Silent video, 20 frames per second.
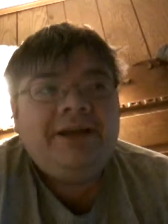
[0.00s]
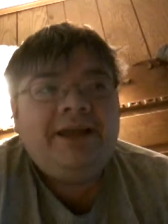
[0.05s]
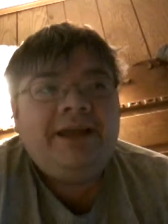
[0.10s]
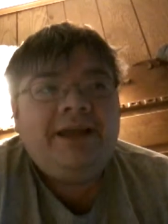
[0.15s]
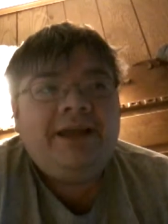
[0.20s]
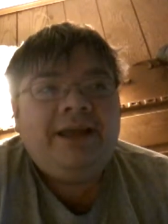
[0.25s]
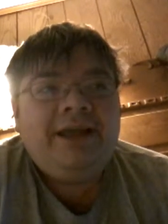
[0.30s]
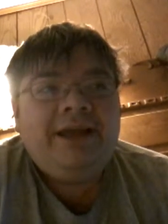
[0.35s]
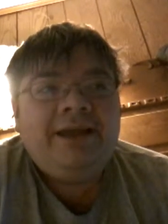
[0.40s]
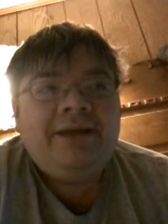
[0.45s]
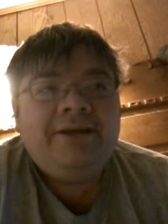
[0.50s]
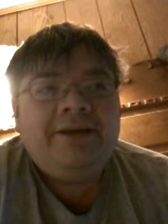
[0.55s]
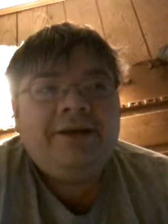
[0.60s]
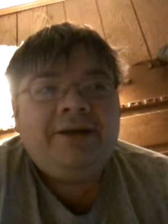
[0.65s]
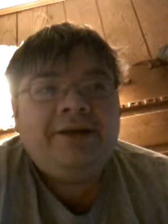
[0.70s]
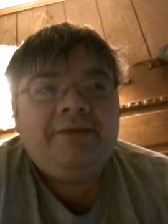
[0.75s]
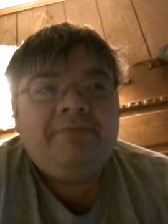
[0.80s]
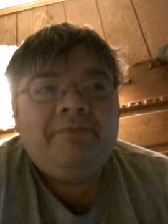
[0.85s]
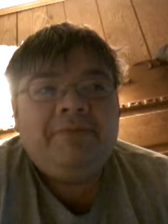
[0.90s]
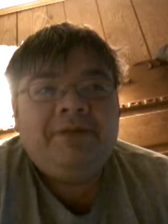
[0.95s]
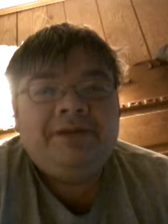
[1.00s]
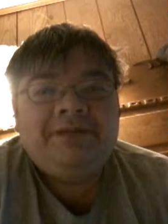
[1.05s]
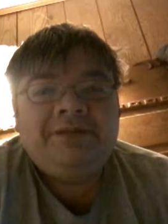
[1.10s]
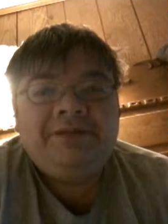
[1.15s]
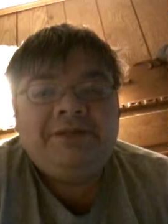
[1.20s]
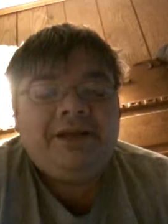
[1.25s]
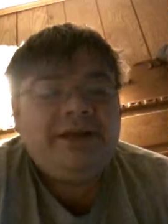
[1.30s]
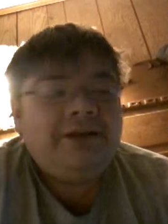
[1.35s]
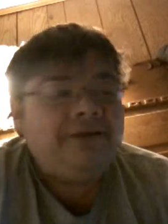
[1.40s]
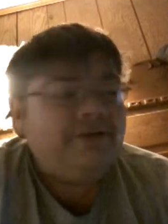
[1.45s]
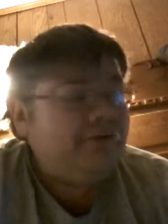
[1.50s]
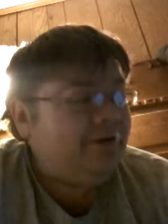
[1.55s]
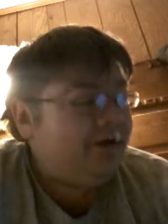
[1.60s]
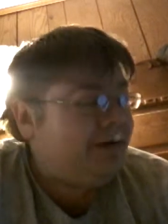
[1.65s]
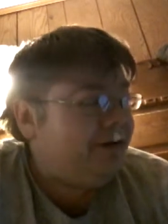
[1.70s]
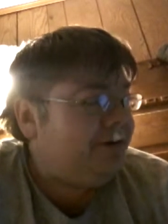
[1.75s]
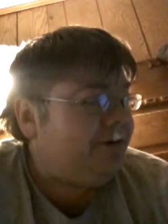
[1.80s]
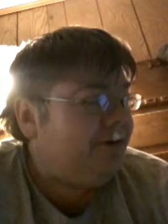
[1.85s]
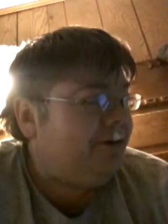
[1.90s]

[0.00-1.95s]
and um, this channel is